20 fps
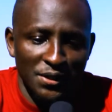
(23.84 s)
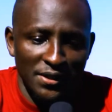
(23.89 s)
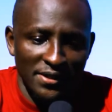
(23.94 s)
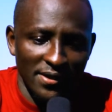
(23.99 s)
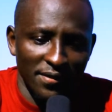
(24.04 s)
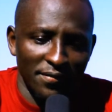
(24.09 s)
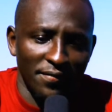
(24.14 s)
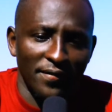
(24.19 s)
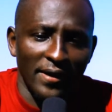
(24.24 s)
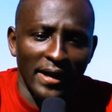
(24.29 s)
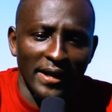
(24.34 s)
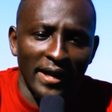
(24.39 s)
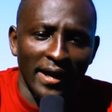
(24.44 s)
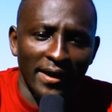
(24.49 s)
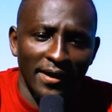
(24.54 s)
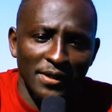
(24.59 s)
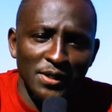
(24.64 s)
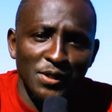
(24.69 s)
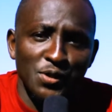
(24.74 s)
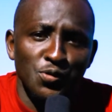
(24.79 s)
is an
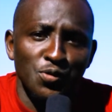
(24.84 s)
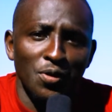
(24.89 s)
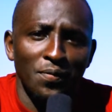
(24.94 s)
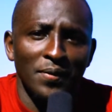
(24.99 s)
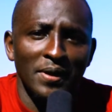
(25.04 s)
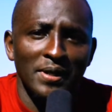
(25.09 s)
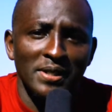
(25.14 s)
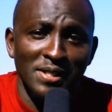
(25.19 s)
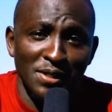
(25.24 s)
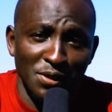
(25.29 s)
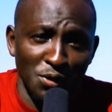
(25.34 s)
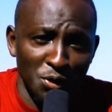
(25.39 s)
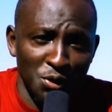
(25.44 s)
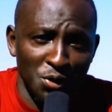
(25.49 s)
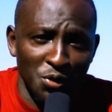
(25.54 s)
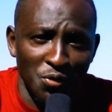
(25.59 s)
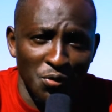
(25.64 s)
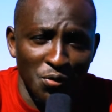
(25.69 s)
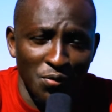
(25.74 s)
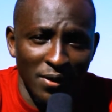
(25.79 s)
extremely
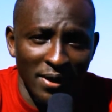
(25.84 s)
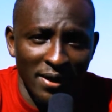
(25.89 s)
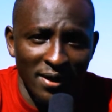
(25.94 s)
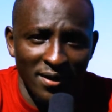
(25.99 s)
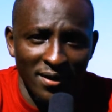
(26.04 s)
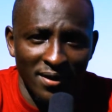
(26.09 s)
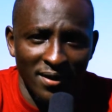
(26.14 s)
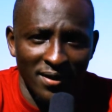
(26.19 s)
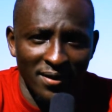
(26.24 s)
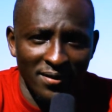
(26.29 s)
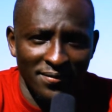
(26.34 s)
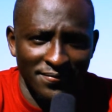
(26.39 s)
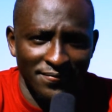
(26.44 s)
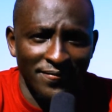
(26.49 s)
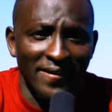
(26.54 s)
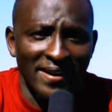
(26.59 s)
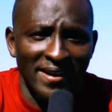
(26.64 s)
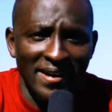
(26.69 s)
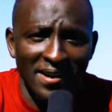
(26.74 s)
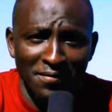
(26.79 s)
social and
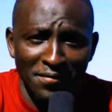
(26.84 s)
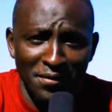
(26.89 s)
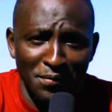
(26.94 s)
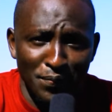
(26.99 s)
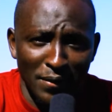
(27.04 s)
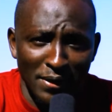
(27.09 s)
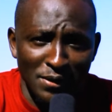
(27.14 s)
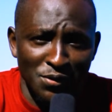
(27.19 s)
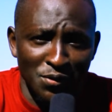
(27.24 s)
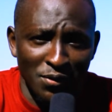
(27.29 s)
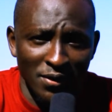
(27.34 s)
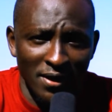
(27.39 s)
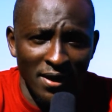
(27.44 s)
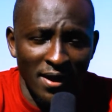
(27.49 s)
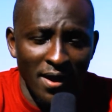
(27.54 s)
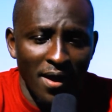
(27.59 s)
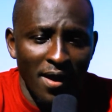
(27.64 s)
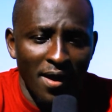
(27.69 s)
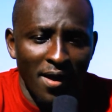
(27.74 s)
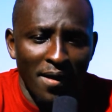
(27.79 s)
fun-loving person,
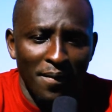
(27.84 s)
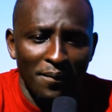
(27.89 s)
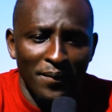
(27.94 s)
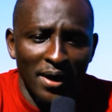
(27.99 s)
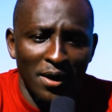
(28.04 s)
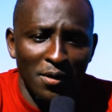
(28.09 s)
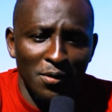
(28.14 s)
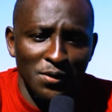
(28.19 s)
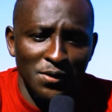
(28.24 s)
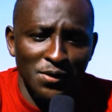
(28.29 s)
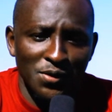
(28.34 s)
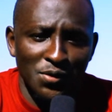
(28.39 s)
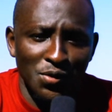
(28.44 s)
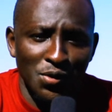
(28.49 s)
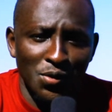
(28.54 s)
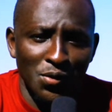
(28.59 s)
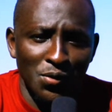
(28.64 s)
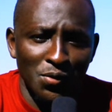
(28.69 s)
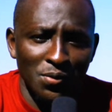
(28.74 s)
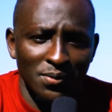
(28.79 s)
but I
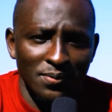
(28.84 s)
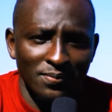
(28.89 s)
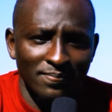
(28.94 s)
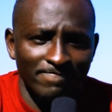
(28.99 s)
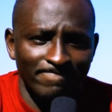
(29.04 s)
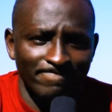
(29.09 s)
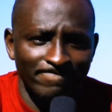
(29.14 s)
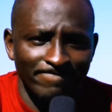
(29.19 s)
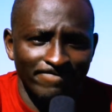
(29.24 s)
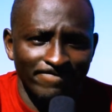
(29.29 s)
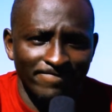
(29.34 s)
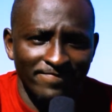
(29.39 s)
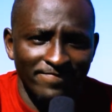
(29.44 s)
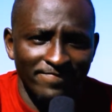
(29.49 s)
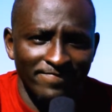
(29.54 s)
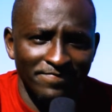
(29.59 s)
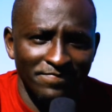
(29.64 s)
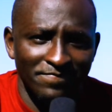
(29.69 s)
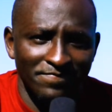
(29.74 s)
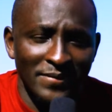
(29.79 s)
also
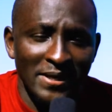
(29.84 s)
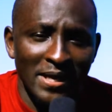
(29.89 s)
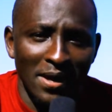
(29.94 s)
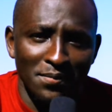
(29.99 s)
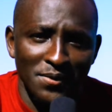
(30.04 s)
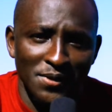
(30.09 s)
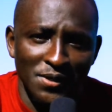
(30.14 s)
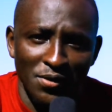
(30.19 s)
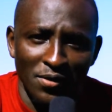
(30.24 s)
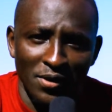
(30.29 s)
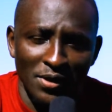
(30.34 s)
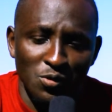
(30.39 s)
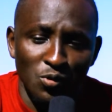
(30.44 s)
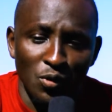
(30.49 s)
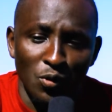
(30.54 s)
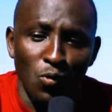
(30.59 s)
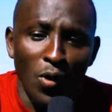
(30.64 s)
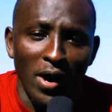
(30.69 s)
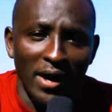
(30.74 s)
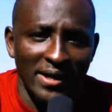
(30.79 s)
become serious
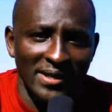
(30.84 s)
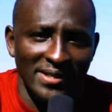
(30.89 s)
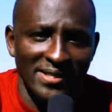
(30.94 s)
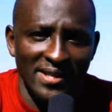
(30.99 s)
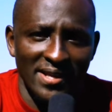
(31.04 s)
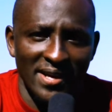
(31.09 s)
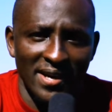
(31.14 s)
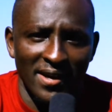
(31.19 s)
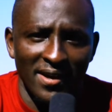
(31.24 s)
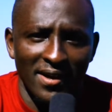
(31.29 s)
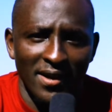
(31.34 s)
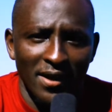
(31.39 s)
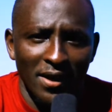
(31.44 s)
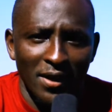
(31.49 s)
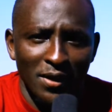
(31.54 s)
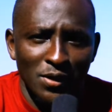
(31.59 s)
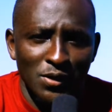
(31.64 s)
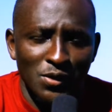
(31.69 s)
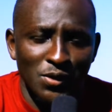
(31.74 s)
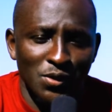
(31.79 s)
when work is there.
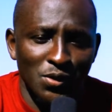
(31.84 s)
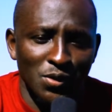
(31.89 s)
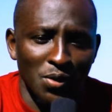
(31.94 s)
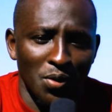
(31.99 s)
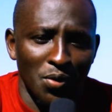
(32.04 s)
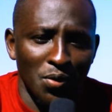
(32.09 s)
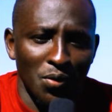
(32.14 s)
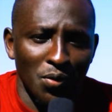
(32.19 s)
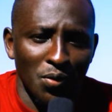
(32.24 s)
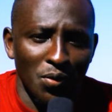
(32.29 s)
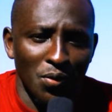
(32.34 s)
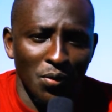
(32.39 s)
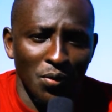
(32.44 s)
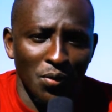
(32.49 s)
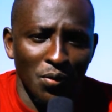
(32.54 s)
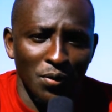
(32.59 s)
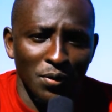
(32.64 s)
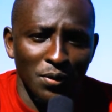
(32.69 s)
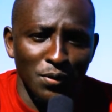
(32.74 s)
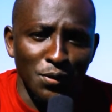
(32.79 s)

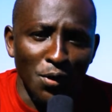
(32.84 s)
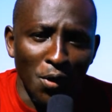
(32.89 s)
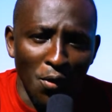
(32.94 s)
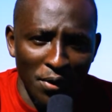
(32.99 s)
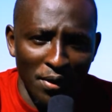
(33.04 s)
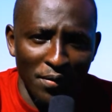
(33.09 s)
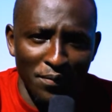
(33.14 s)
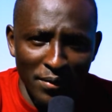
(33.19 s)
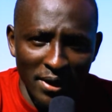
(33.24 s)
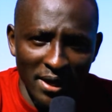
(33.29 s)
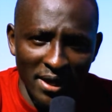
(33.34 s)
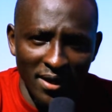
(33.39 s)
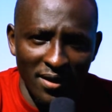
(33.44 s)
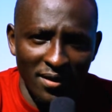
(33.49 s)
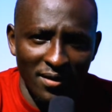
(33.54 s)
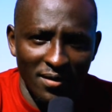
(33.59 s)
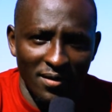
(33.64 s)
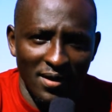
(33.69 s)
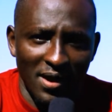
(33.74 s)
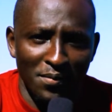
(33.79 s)
So knowing me,
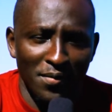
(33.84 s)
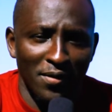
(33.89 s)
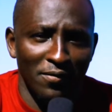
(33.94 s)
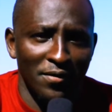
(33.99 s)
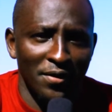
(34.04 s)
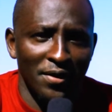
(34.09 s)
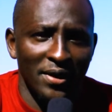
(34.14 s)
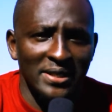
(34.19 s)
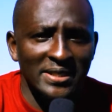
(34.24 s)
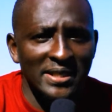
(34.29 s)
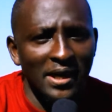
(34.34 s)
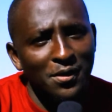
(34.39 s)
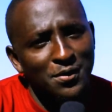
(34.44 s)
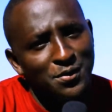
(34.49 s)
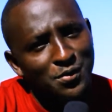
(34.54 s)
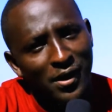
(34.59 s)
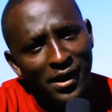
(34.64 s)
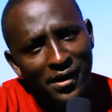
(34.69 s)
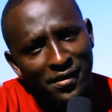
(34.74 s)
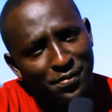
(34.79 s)
I'm a very
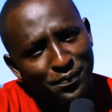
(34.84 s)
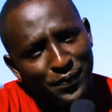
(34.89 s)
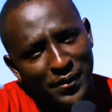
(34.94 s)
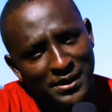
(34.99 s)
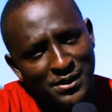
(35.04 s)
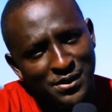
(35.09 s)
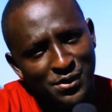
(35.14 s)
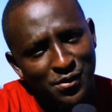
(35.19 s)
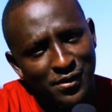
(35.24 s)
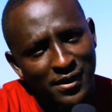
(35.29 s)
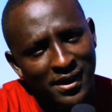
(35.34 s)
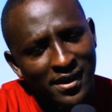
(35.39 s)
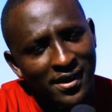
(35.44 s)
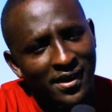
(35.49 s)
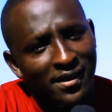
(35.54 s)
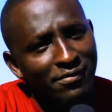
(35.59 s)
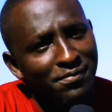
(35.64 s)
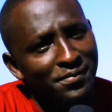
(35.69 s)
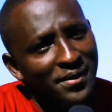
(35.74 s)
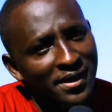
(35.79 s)
down-to-earth person, and I
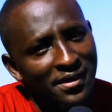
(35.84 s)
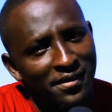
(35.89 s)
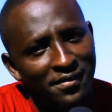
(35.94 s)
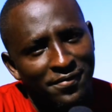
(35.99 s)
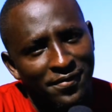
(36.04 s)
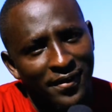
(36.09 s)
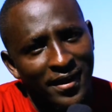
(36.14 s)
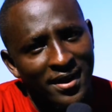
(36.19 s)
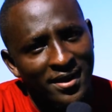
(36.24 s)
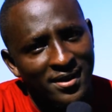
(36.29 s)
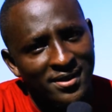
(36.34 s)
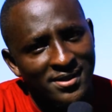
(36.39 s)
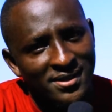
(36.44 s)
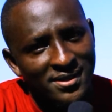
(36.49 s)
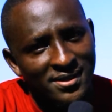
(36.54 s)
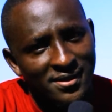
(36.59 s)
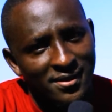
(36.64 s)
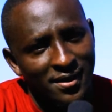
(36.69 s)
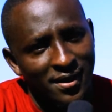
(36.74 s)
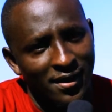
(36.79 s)
love making
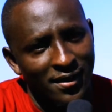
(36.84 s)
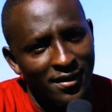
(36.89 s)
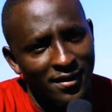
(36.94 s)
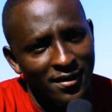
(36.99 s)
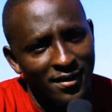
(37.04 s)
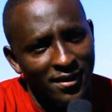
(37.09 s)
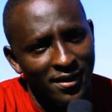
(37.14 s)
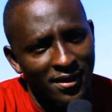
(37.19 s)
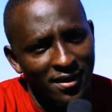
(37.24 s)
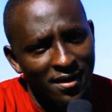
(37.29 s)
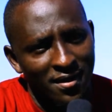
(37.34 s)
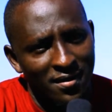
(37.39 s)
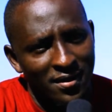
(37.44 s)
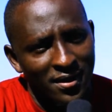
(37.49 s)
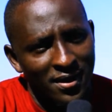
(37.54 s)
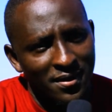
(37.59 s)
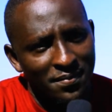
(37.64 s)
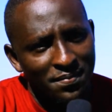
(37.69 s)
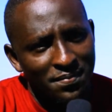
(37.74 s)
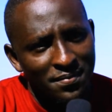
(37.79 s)
friends, and
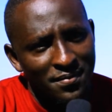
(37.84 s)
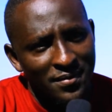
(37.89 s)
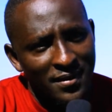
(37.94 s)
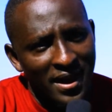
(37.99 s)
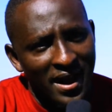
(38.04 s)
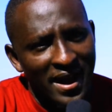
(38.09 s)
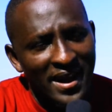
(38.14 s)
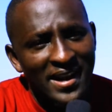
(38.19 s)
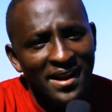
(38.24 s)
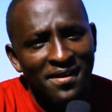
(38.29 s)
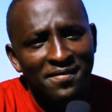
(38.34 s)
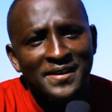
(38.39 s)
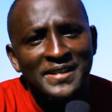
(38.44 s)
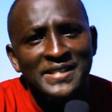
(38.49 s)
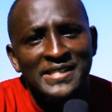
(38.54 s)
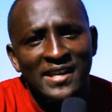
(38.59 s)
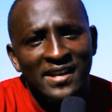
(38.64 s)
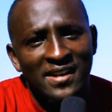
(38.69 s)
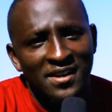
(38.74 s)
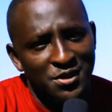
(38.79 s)
I love
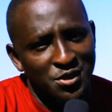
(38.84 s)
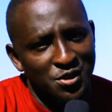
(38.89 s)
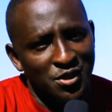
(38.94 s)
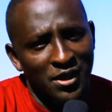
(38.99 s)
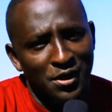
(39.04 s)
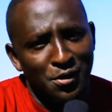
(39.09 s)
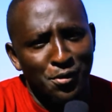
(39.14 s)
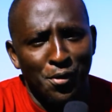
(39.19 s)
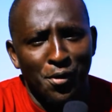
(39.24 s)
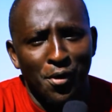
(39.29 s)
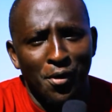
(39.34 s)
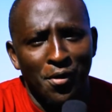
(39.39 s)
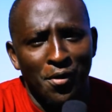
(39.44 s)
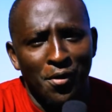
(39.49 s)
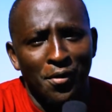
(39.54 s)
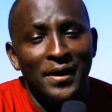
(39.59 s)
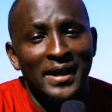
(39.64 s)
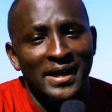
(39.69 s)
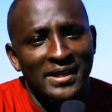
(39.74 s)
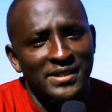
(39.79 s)
intellectually
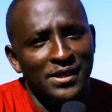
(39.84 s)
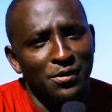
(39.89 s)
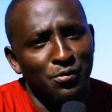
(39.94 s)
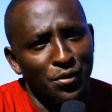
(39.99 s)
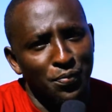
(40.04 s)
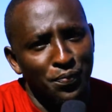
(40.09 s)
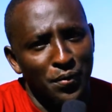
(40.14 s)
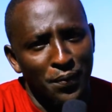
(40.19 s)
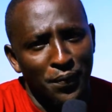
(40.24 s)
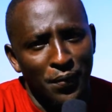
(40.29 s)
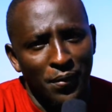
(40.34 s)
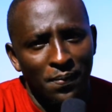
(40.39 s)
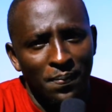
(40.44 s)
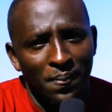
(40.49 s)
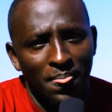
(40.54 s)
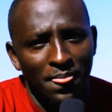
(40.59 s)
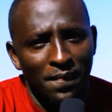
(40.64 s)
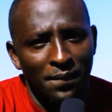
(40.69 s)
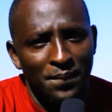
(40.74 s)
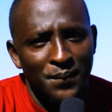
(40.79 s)
connecting with people.
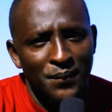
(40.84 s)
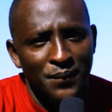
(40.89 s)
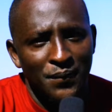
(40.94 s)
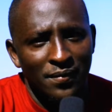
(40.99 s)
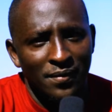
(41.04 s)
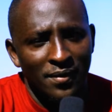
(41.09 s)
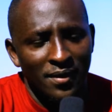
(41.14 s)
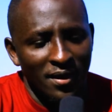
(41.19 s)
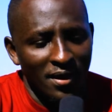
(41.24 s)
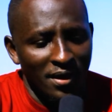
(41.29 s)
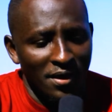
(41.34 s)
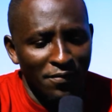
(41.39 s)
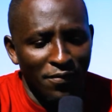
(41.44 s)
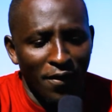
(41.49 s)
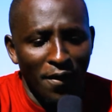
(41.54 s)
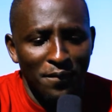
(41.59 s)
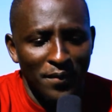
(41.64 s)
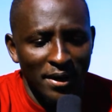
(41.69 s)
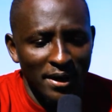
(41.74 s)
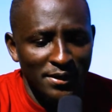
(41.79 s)
If
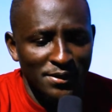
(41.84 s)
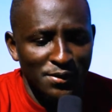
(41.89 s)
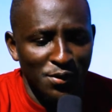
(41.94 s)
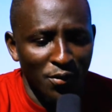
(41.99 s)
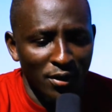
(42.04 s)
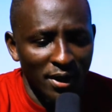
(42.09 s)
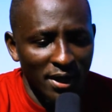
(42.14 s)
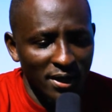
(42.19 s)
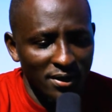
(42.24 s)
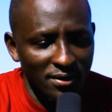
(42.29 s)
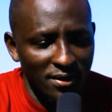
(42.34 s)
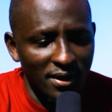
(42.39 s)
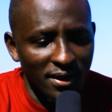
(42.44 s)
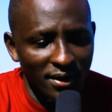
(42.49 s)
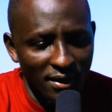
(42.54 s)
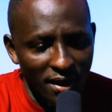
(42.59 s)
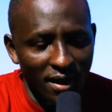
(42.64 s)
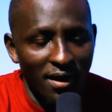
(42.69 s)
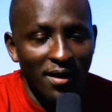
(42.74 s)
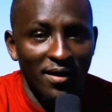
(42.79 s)
our minds connect, then
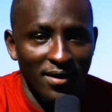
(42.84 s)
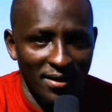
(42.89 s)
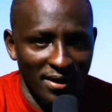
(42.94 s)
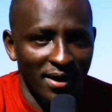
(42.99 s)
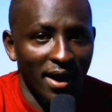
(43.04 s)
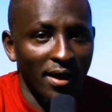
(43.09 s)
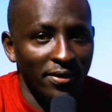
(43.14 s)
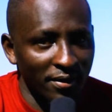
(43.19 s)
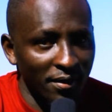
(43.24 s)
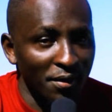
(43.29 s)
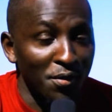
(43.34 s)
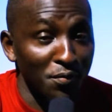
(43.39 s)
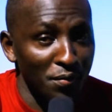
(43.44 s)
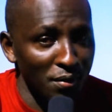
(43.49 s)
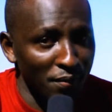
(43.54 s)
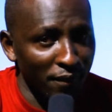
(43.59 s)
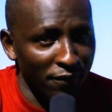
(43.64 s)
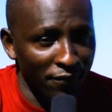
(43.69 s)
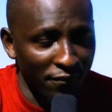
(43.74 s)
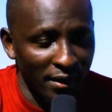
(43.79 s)
yeah, I think you'll be
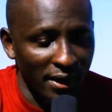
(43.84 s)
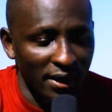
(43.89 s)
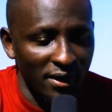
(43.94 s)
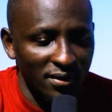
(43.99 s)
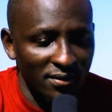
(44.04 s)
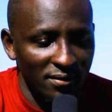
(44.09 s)
my friend.